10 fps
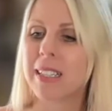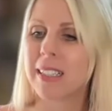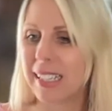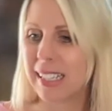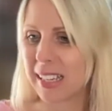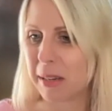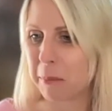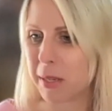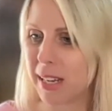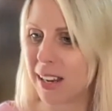let that
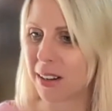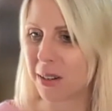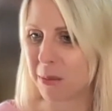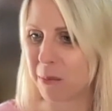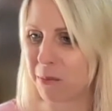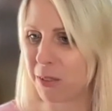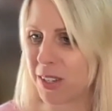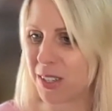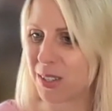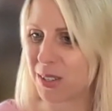be a
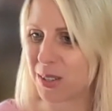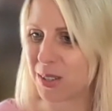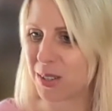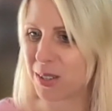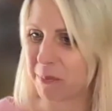comfort to you.